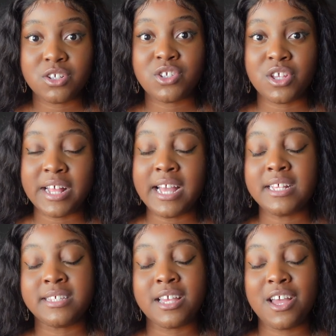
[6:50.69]
So so that
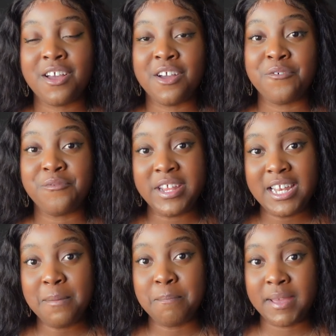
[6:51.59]
is a
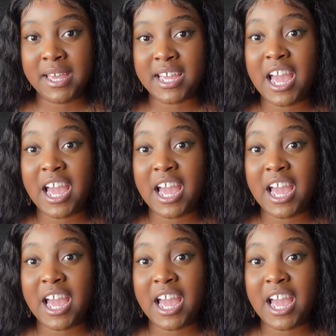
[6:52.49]
really big